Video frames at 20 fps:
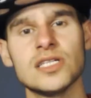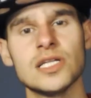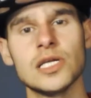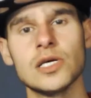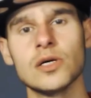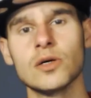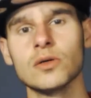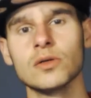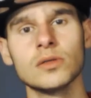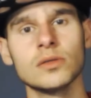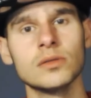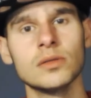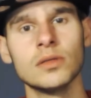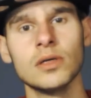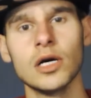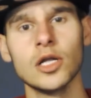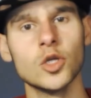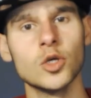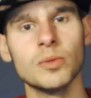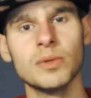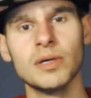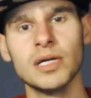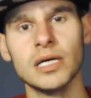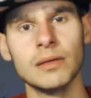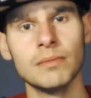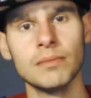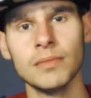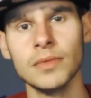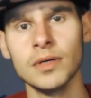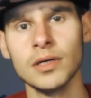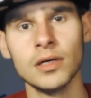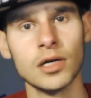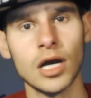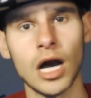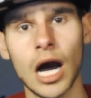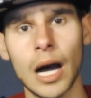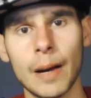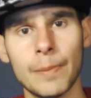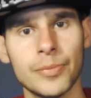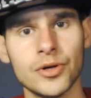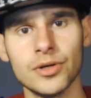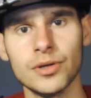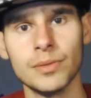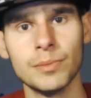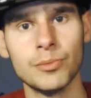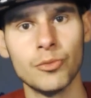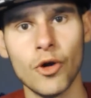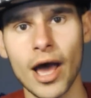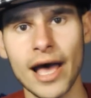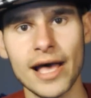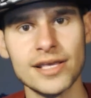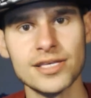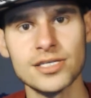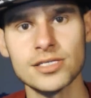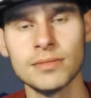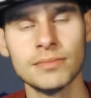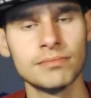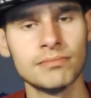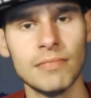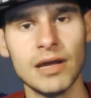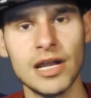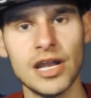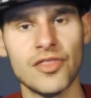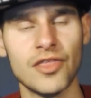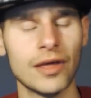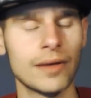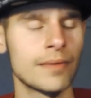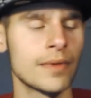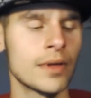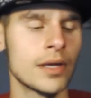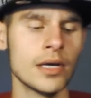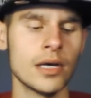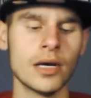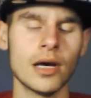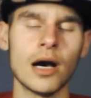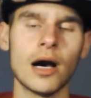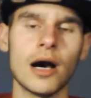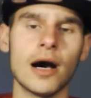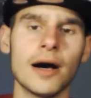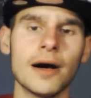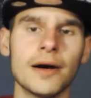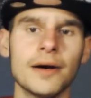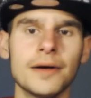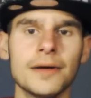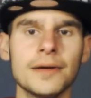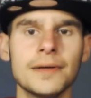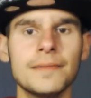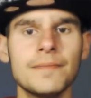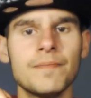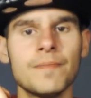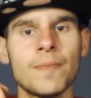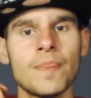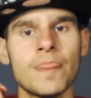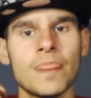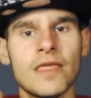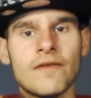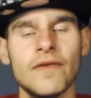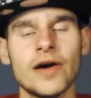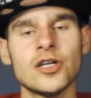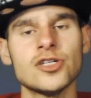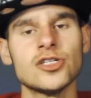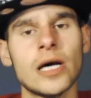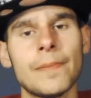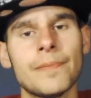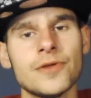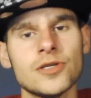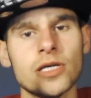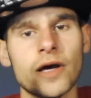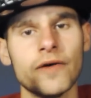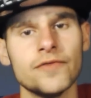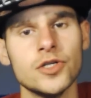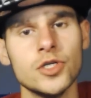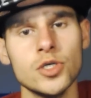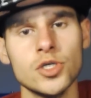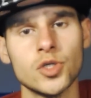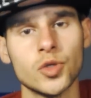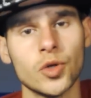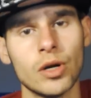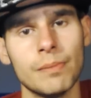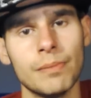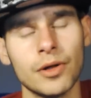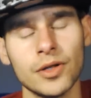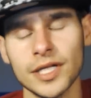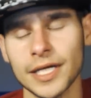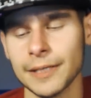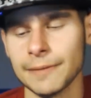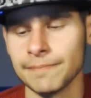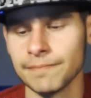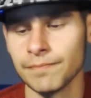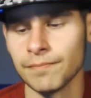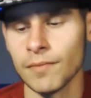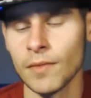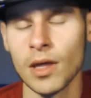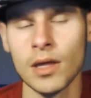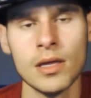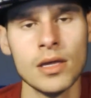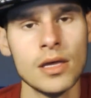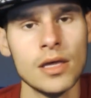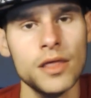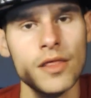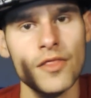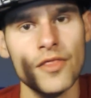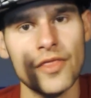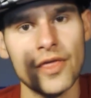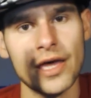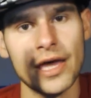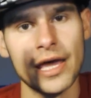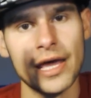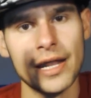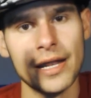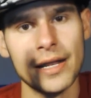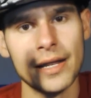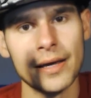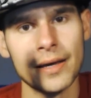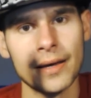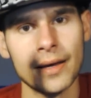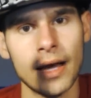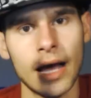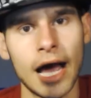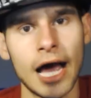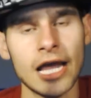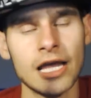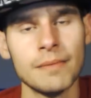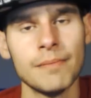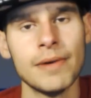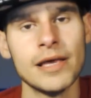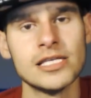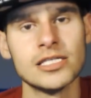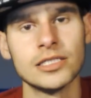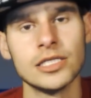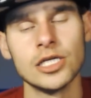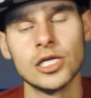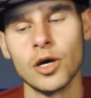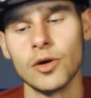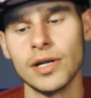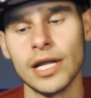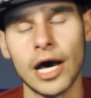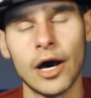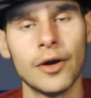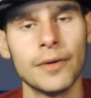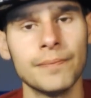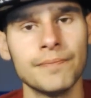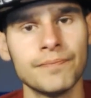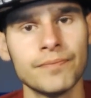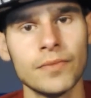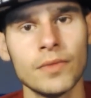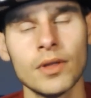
steel, aluminum, copper, brass, anything. If I drop this off a 2-story building, then I can basically go down.